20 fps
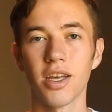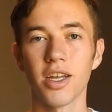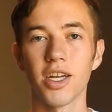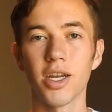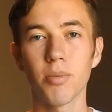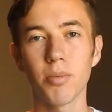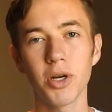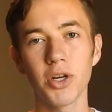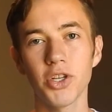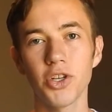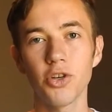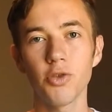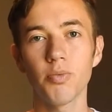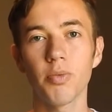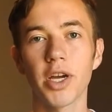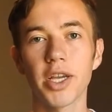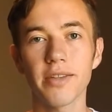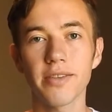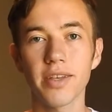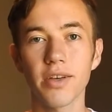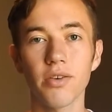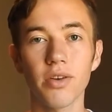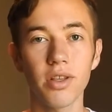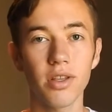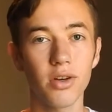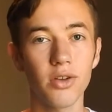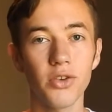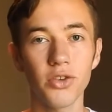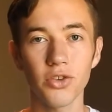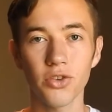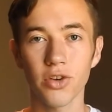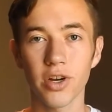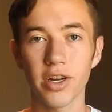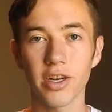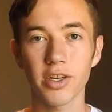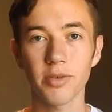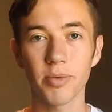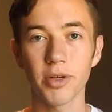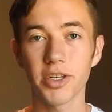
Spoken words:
Number 2 might sound a little strange,